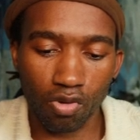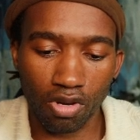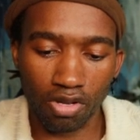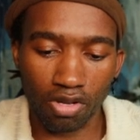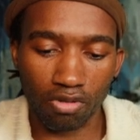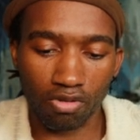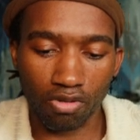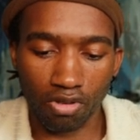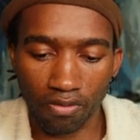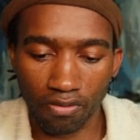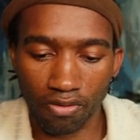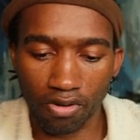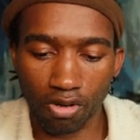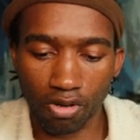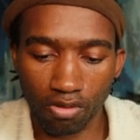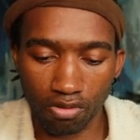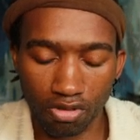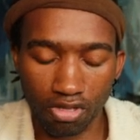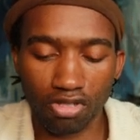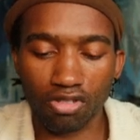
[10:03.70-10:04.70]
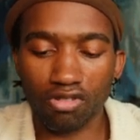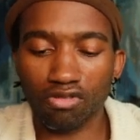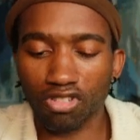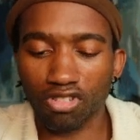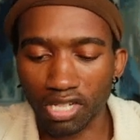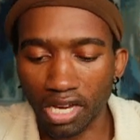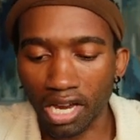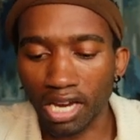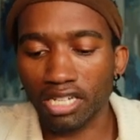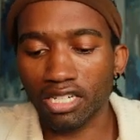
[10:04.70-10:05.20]
who want to
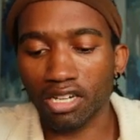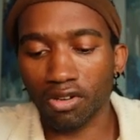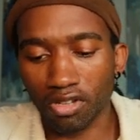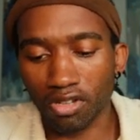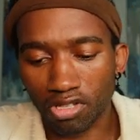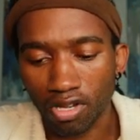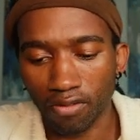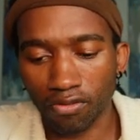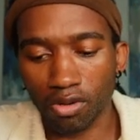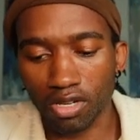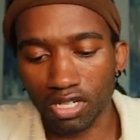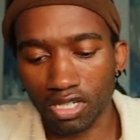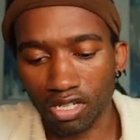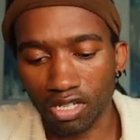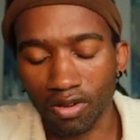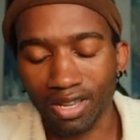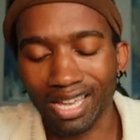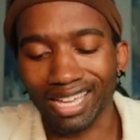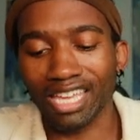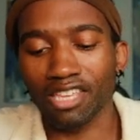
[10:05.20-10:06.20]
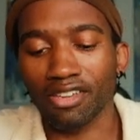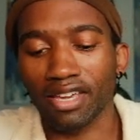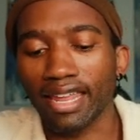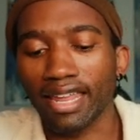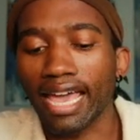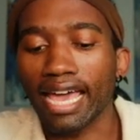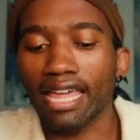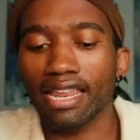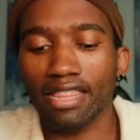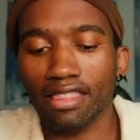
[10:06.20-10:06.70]
change career software engineering. Again, you
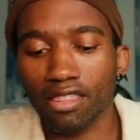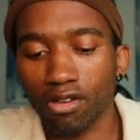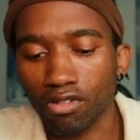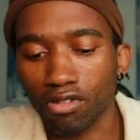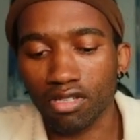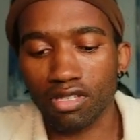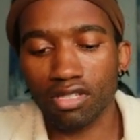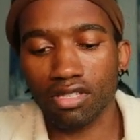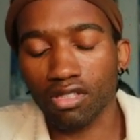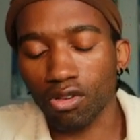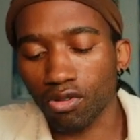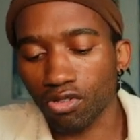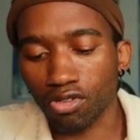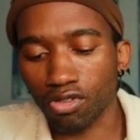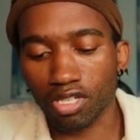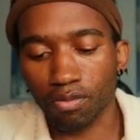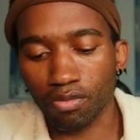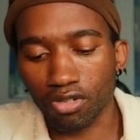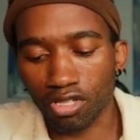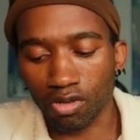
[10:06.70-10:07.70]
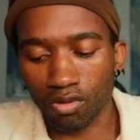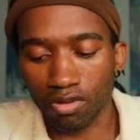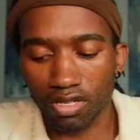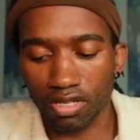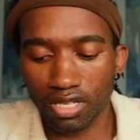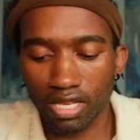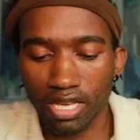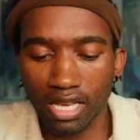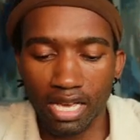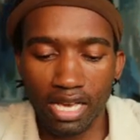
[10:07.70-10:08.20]
can edit those user
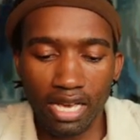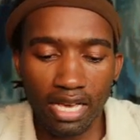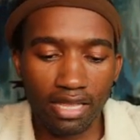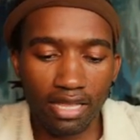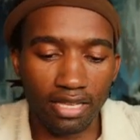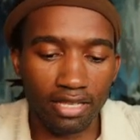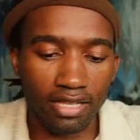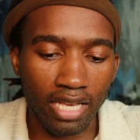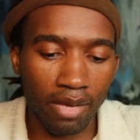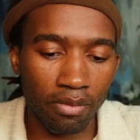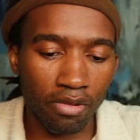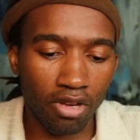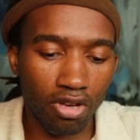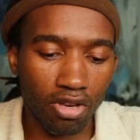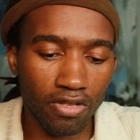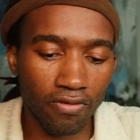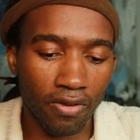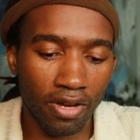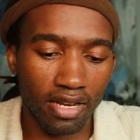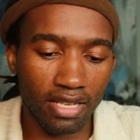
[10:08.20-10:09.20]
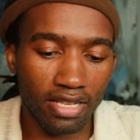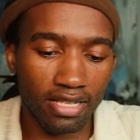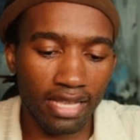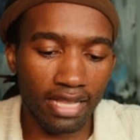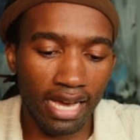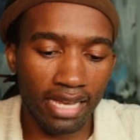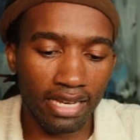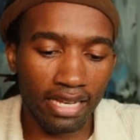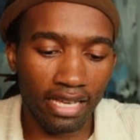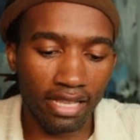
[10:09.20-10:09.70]
personas. The same goes for
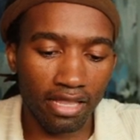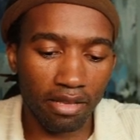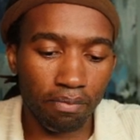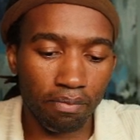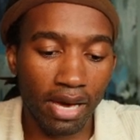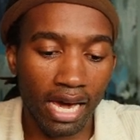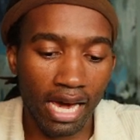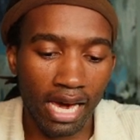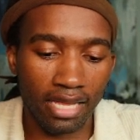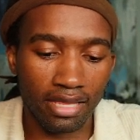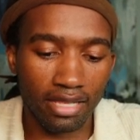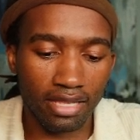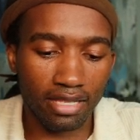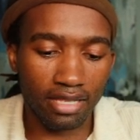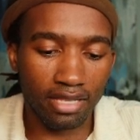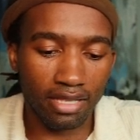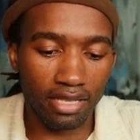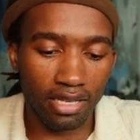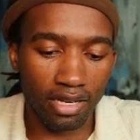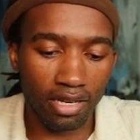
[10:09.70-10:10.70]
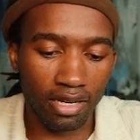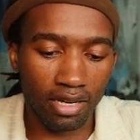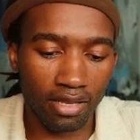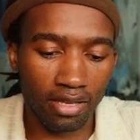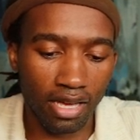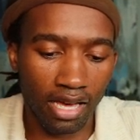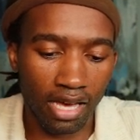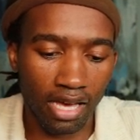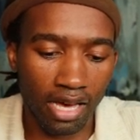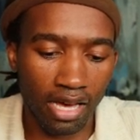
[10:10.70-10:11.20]
understanding the paths
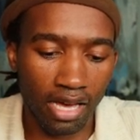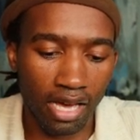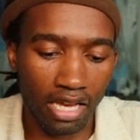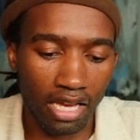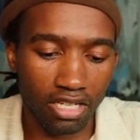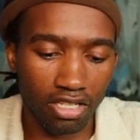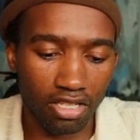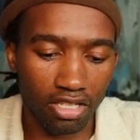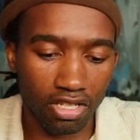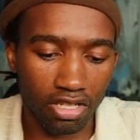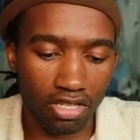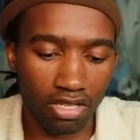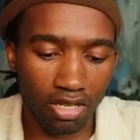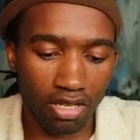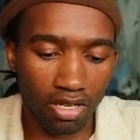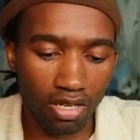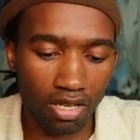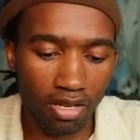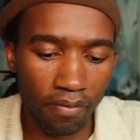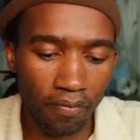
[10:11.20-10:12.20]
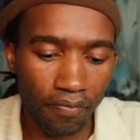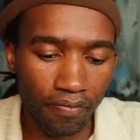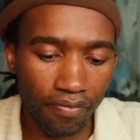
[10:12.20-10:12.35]
the AI agent took.